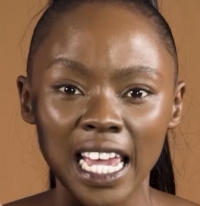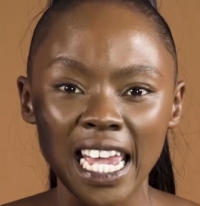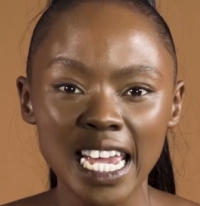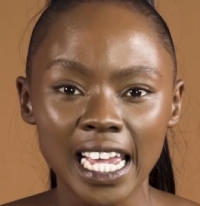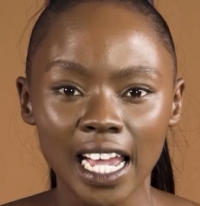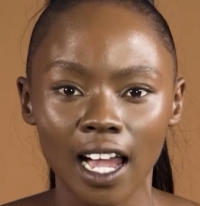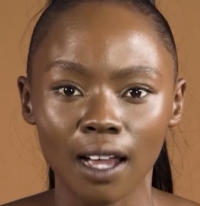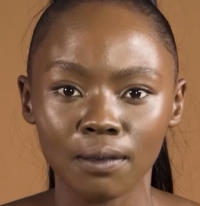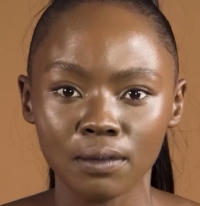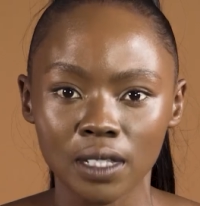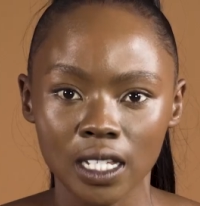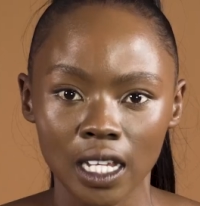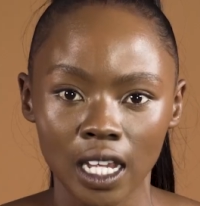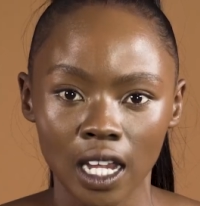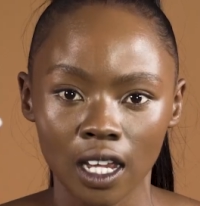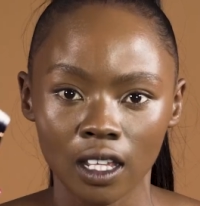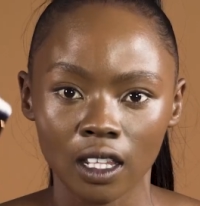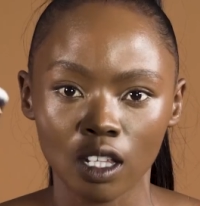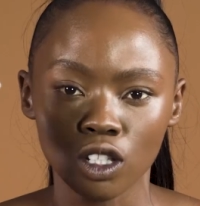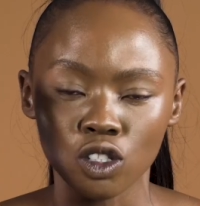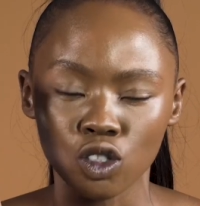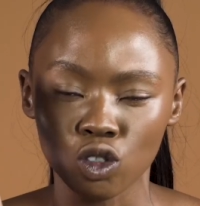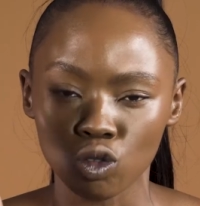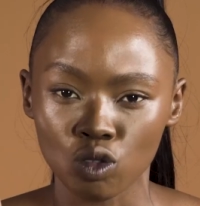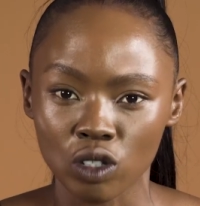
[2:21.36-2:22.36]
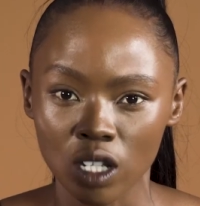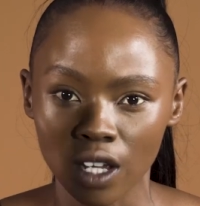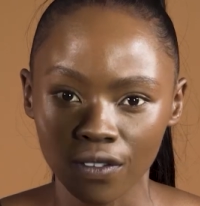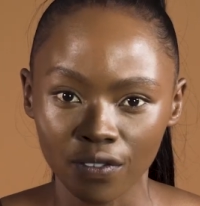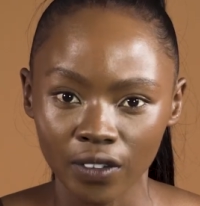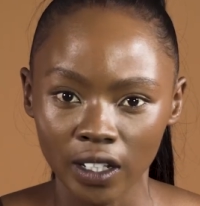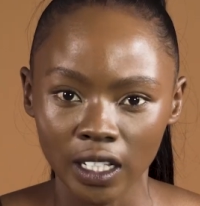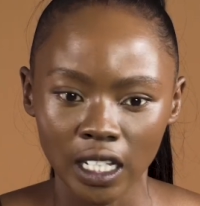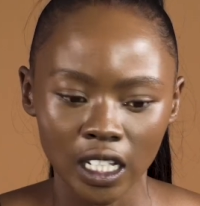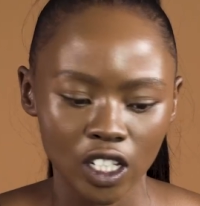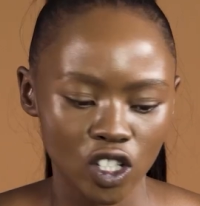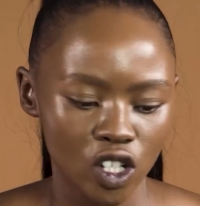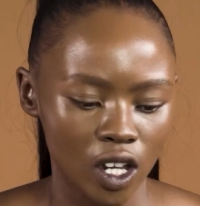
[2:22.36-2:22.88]
They come together, so
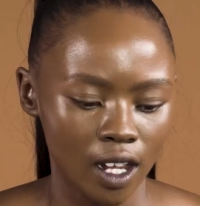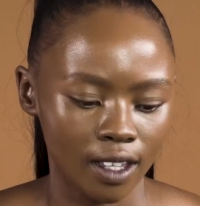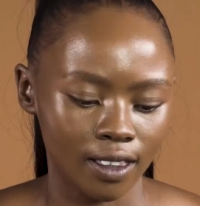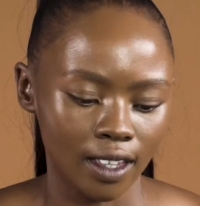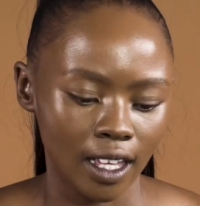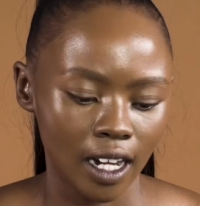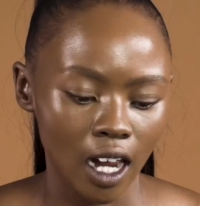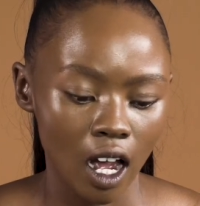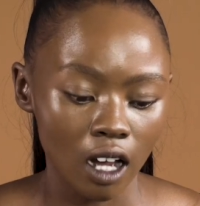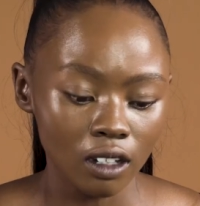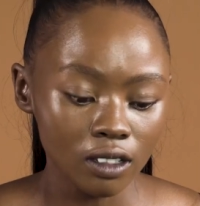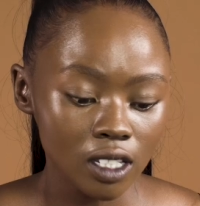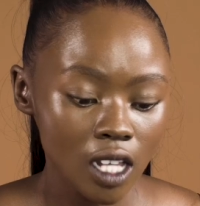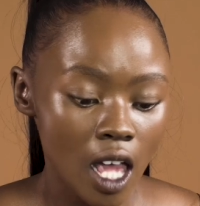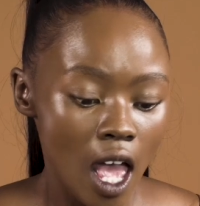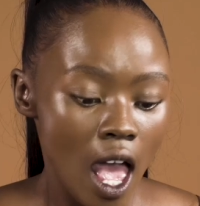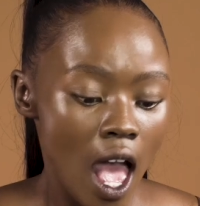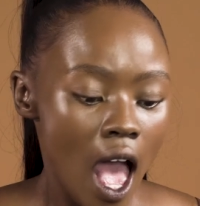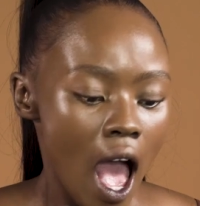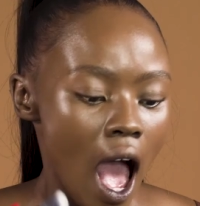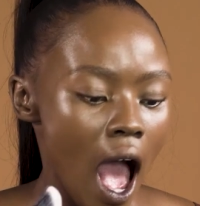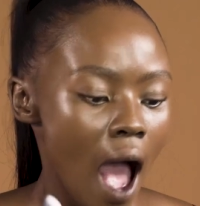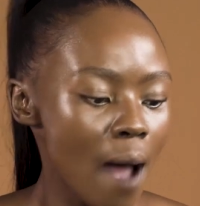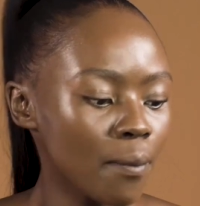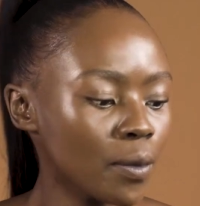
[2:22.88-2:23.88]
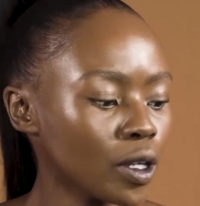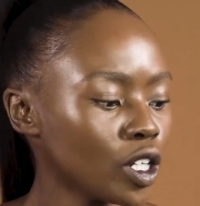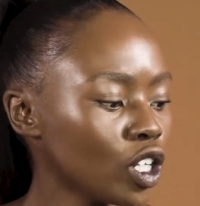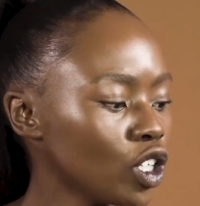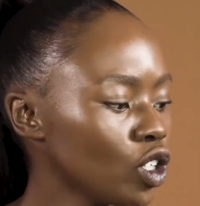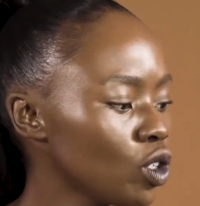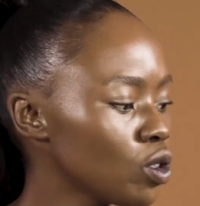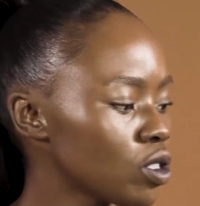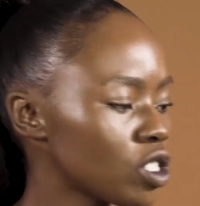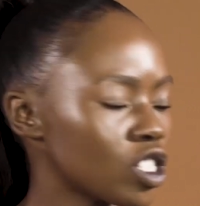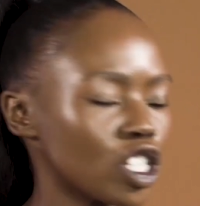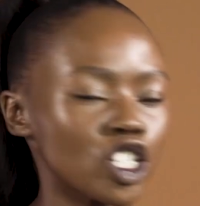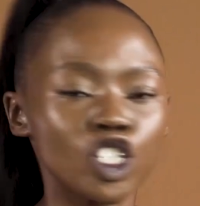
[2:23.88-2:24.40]
definitely check that out. I'm going to
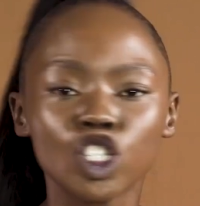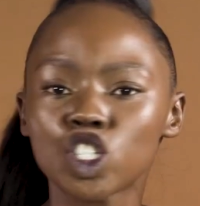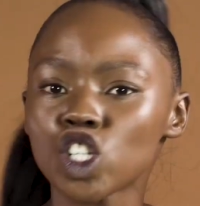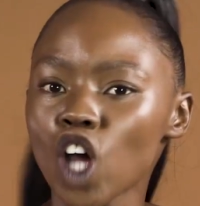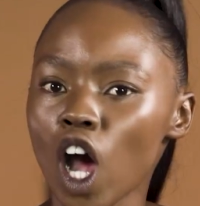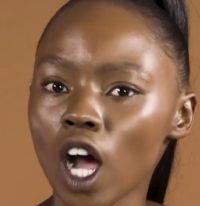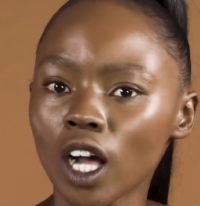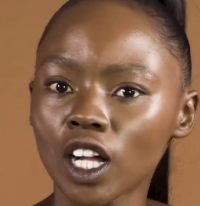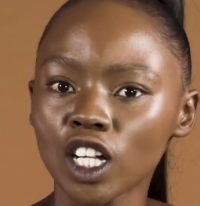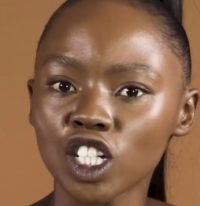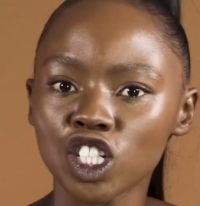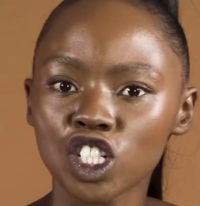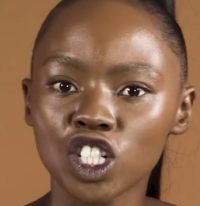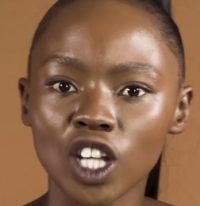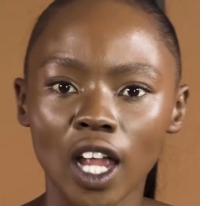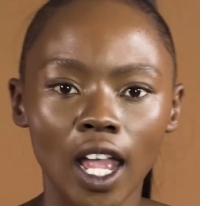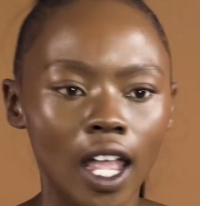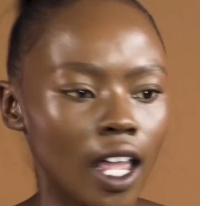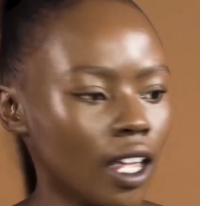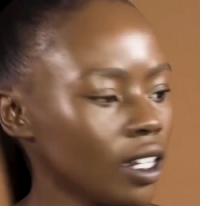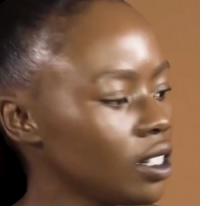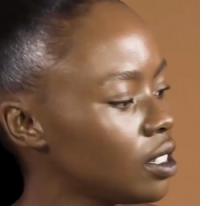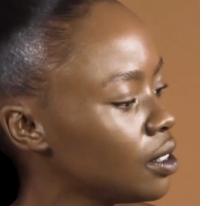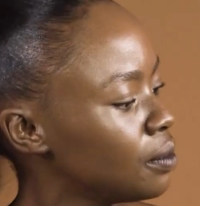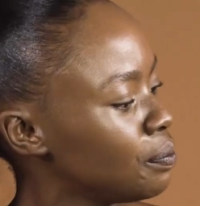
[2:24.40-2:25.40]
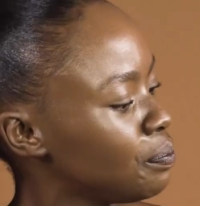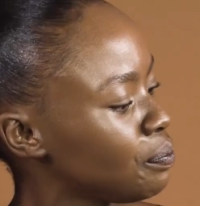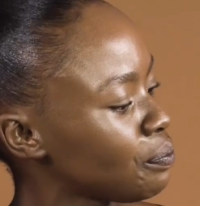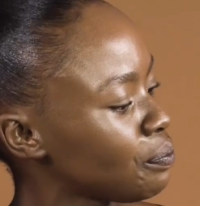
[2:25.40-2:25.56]
use the darker shade.